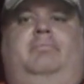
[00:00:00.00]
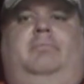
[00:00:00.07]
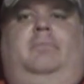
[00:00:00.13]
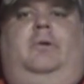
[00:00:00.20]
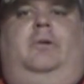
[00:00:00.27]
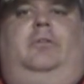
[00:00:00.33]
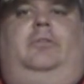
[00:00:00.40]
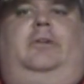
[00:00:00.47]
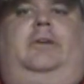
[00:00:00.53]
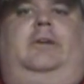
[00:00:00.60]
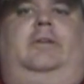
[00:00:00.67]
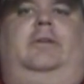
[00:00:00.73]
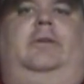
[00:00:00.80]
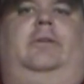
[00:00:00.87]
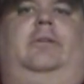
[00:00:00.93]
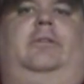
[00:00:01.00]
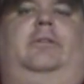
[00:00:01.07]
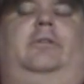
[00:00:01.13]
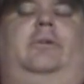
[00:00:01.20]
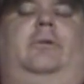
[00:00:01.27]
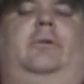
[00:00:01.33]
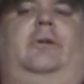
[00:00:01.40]
more secondary
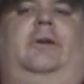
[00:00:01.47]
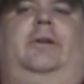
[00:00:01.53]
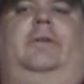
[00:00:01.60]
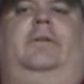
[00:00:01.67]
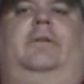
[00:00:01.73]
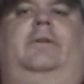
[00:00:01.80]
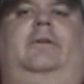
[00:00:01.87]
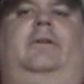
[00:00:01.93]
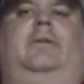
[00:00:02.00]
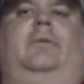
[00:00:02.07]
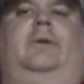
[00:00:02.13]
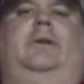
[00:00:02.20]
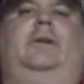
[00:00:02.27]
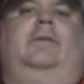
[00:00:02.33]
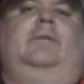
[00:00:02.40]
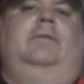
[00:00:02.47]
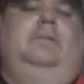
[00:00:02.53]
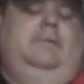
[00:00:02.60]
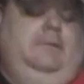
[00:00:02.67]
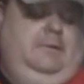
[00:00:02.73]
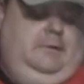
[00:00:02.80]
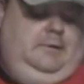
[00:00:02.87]
scoring on the wing,
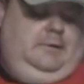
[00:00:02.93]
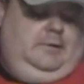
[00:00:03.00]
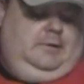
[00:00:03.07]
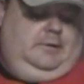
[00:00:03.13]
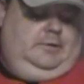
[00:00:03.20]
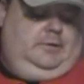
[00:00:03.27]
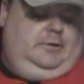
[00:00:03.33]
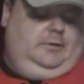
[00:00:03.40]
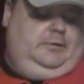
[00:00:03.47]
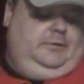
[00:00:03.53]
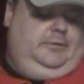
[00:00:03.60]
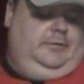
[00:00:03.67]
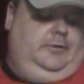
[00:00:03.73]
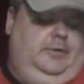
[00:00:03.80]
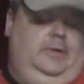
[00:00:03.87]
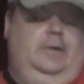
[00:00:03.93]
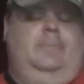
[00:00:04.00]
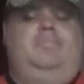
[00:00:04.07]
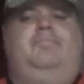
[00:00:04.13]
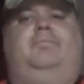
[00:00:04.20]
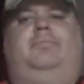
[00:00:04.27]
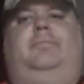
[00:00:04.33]
and Tyler Toffoli
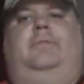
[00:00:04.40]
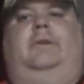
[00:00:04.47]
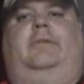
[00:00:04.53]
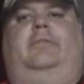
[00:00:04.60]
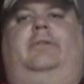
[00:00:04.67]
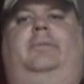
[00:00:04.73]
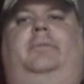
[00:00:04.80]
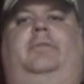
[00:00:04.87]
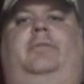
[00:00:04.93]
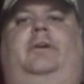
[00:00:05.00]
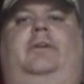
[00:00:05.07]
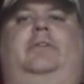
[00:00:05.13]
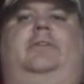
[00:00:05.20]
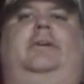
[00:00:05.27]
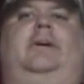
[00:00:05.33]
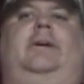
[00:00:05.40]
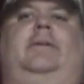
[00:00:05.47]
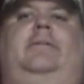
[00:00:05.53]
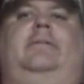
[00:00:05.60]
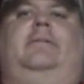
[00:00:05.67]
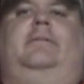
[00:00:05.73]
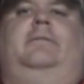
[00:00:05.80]
definitely provides
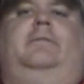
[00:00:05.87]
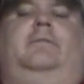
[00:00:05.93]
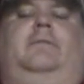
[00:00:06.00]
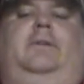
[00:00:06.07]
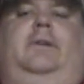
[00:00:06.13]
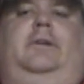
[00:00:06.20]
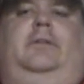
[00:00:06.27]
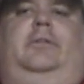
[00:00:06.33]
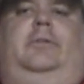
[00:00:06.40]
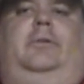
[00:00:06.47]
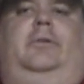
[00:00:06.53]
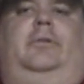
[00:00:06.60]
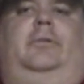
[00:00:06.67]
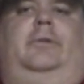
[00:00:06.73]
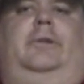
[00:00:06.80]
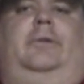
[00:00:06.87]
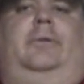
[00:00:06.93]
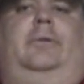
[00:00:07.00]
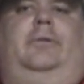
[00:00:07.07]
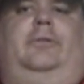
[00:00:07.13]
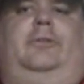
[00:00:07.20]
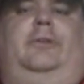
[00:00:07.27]
that. He has scored twenty
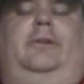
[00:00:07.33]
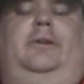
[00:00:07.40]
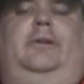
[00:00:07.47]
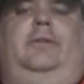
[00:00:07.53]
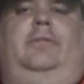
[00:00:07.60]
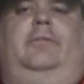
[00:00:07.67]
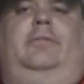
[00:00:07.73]
goals in